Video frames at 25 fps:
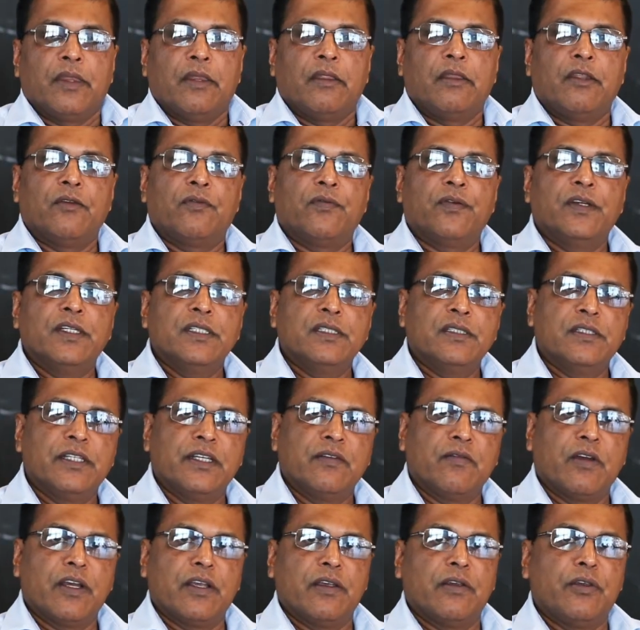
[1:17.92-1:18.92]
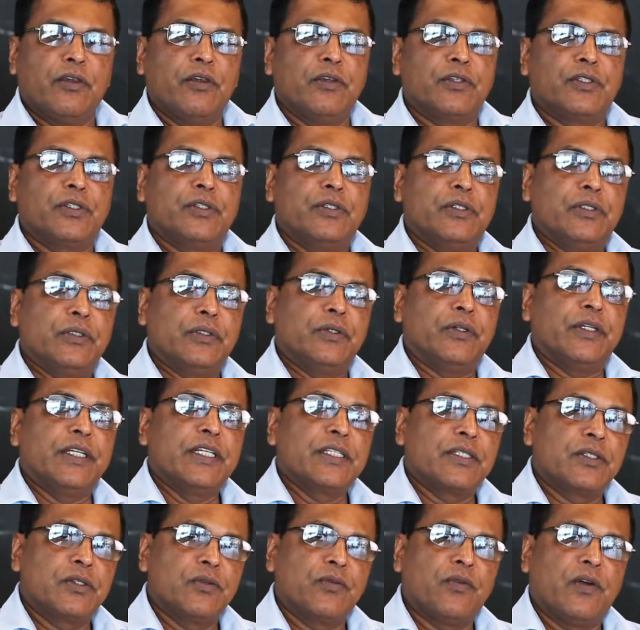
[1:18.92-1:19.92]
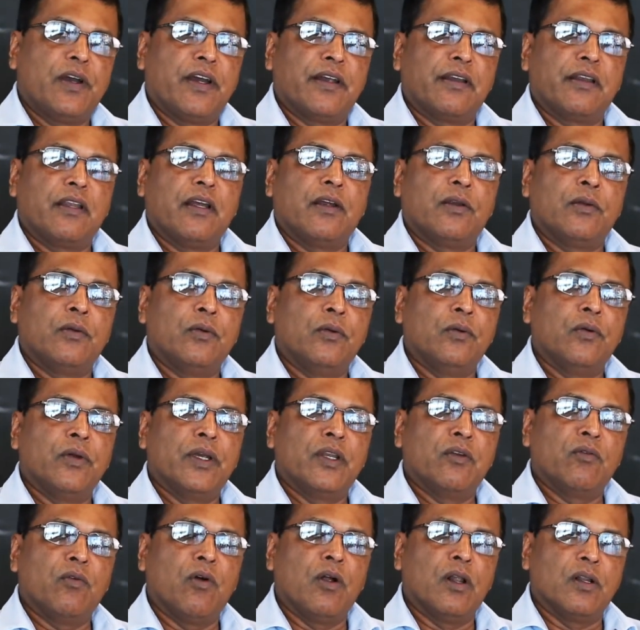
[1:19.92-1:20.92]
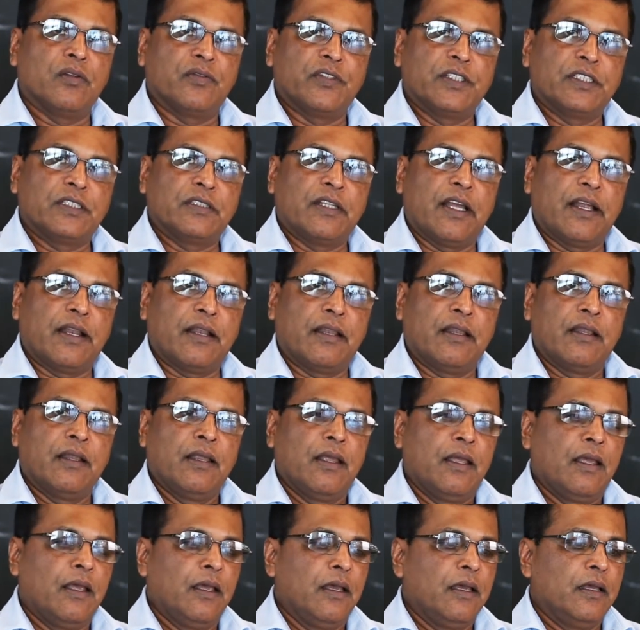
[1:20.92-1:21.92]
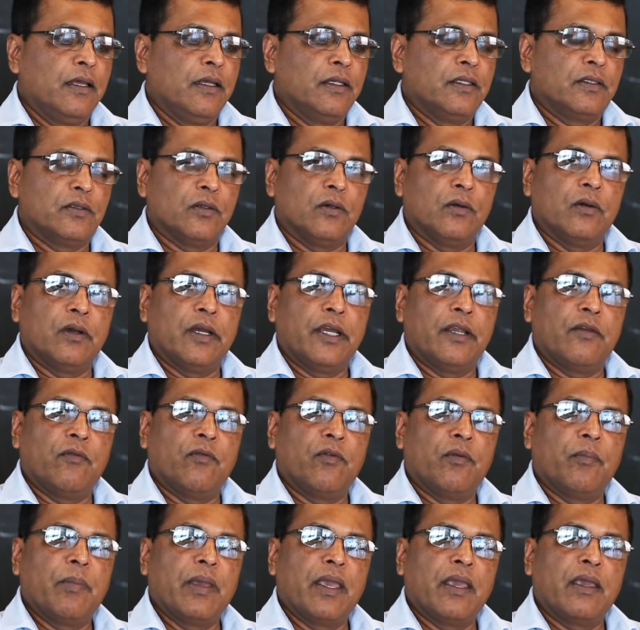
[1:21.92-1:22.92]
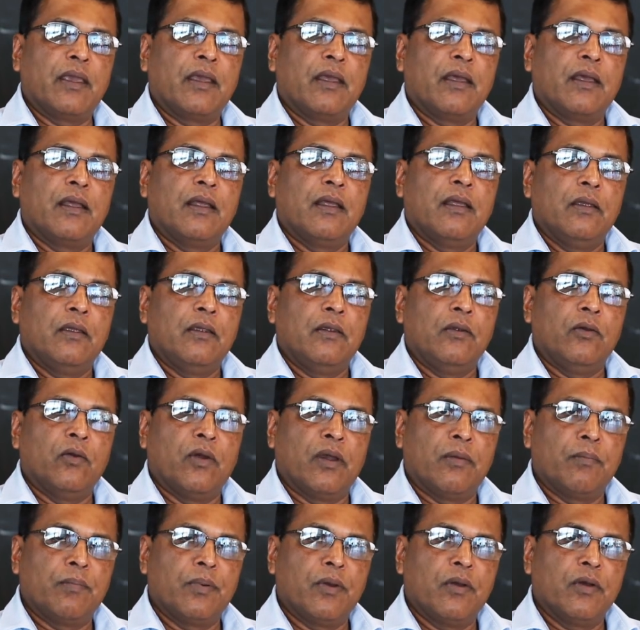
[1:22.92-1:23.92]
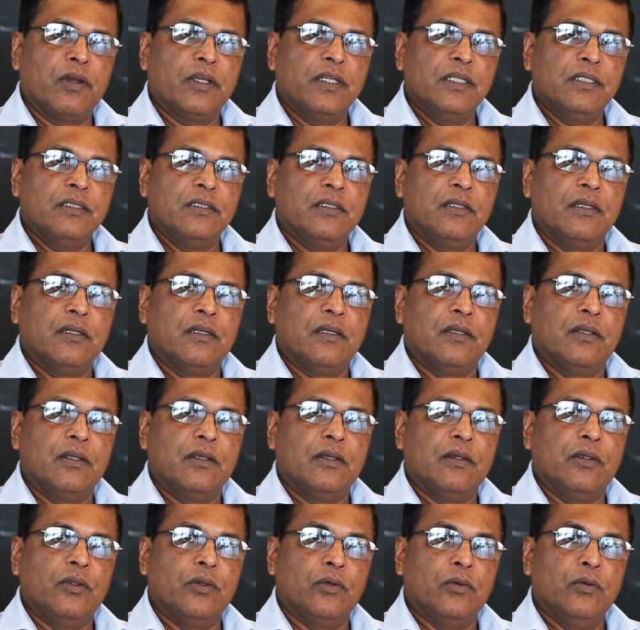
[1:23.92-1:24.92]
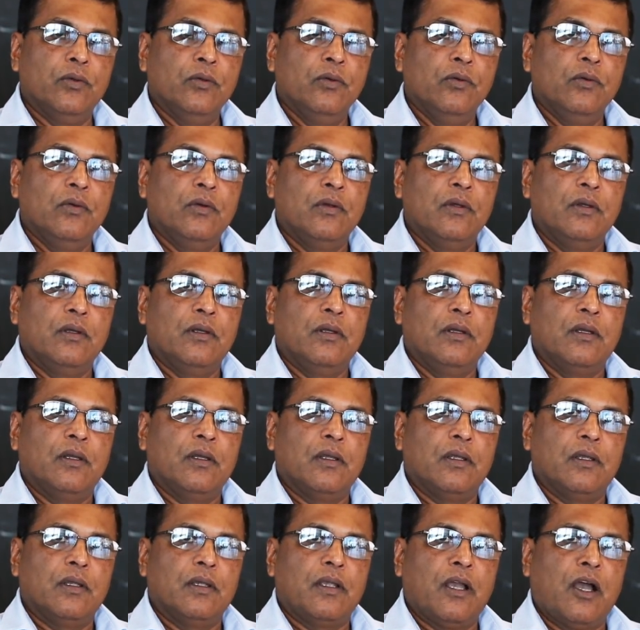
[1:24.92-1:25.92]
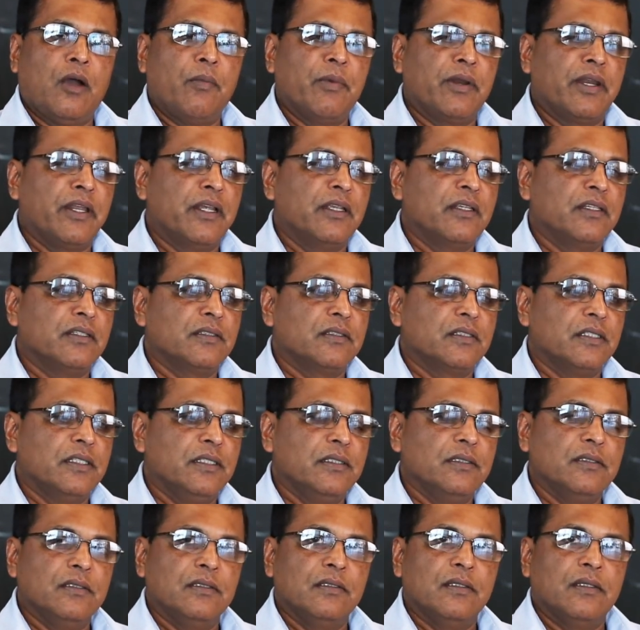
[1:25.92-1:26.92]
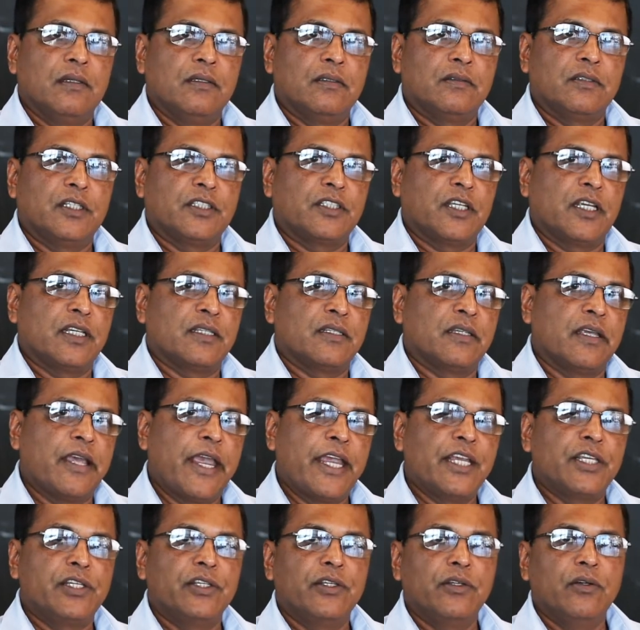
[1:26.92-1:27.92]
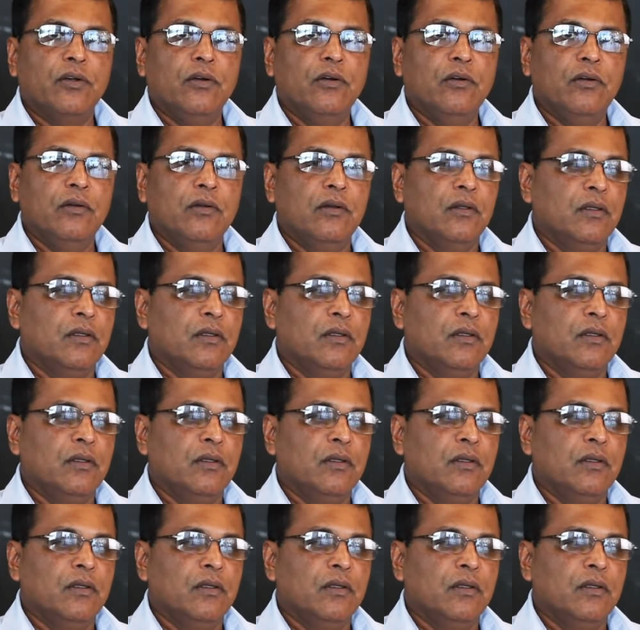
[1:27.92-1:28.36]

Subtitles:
The first thing what you should do is to find out who involved is that. So it would be your employees, you, government agencies such as ATO.